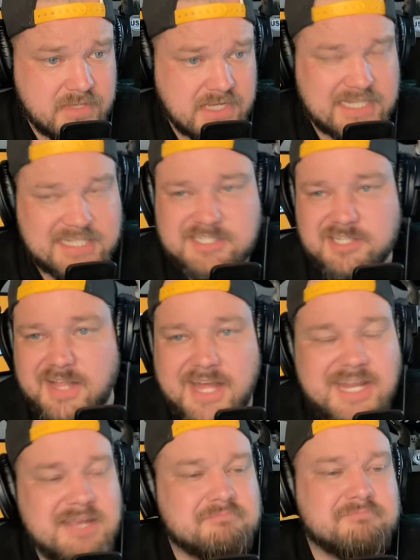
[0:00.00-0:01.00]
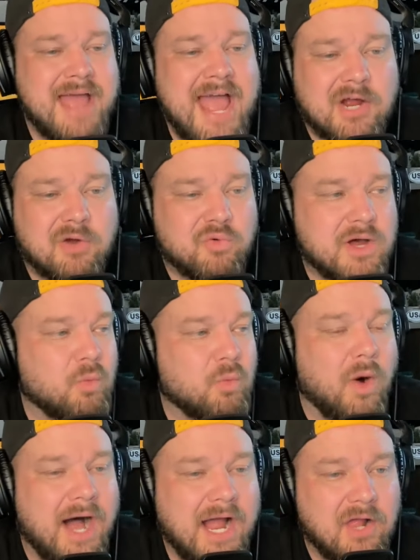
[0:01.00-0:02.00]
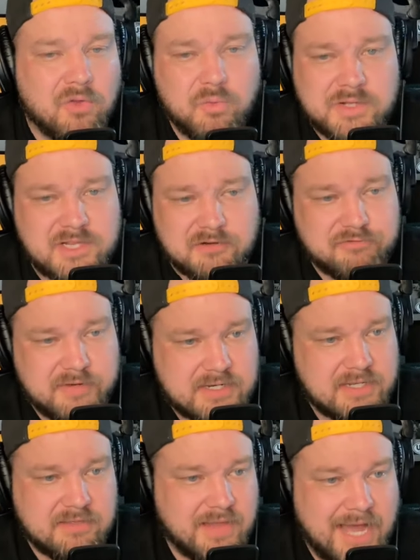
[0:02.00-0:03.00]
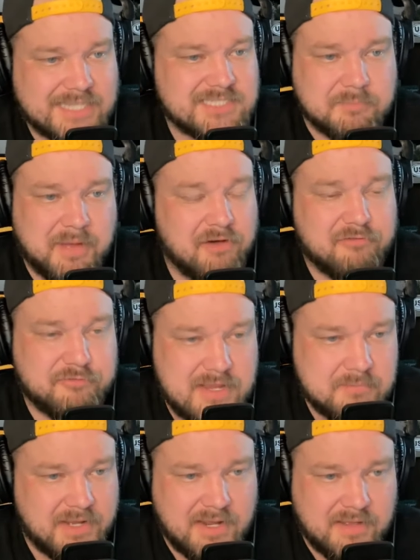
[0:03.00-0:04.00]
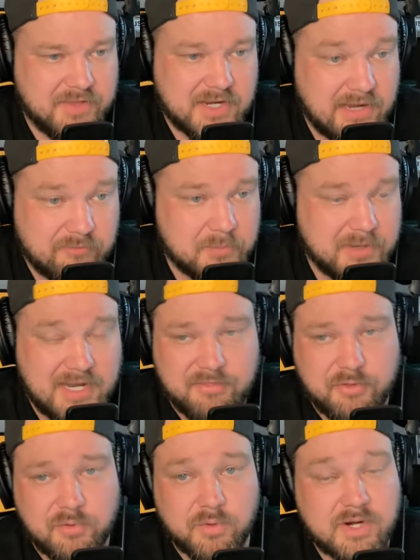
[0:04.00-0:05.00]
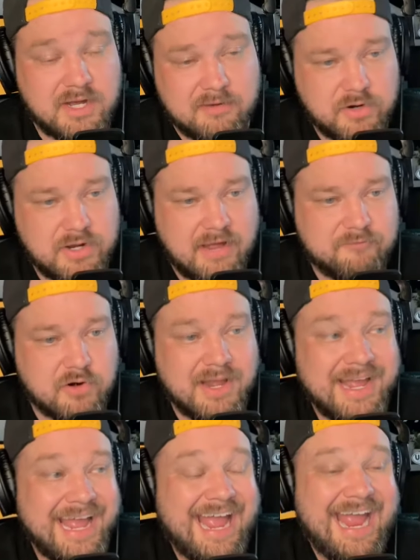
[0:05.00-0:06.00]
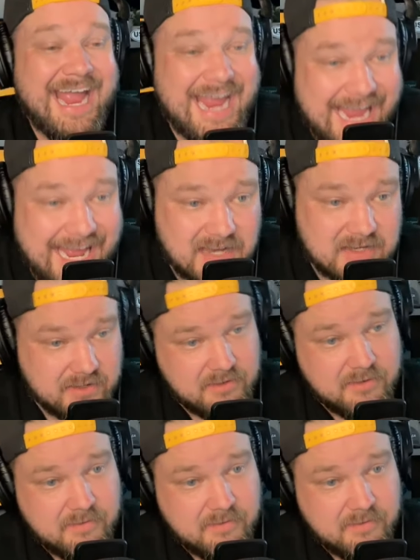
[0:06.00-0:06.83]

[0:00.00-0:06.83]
He's letting MAGA run wild with their fucking lies about FEMA and the government and their recovery effort. And